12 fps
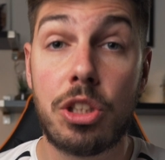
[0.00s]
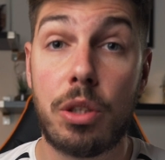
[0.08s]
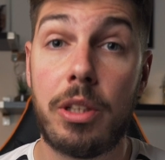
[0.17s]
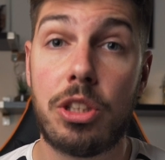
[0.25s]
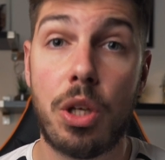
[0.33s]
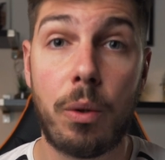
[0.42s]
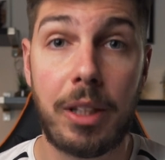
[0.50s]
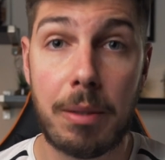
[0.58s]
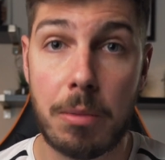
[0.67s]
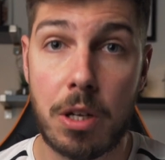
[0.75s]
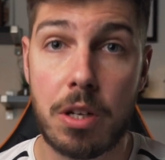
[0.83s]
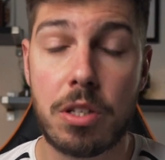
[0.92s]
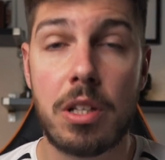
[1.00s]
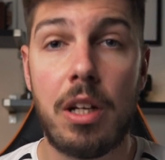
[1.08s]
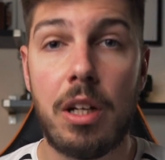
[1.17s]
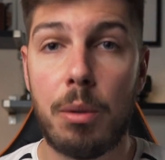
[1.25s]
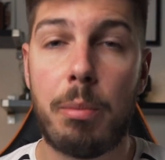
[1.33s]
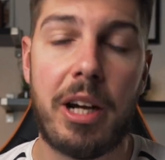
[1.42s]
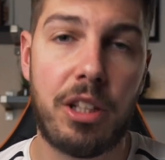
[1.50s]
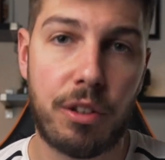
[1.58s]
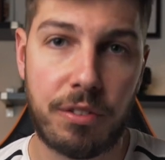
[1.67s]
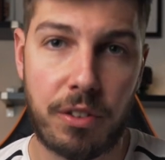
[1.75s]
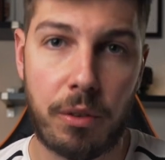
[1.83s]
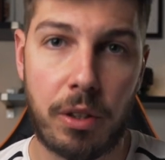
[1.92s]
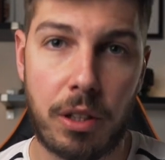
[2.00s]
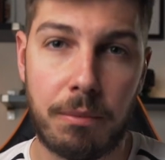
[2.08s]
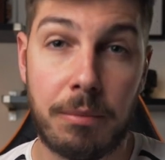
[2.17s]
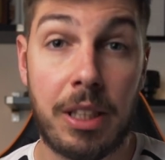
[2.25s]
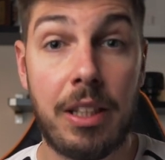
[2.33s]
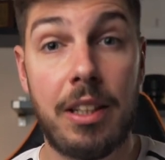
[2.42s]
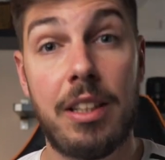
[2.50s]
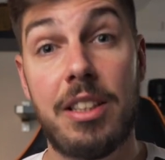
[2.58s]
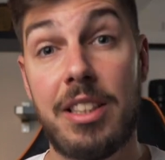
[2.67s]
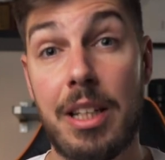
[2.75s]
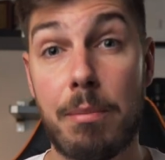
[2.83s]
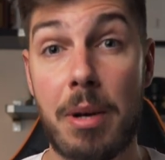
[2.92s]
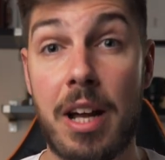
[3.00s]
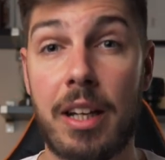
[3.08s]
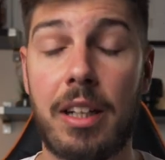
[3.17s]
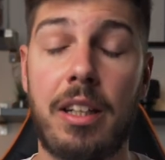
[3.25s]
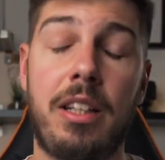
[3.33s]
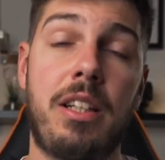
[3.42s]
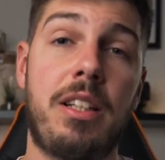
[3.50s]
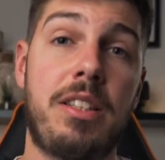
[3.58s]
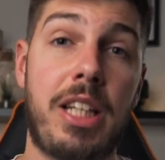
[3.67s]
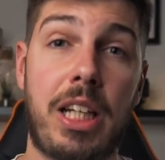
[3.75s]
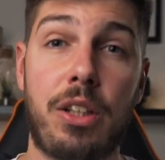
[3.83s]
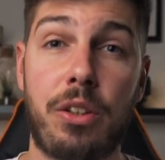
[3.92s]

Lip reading: so you're totally immersed by your photo. Sit back, take a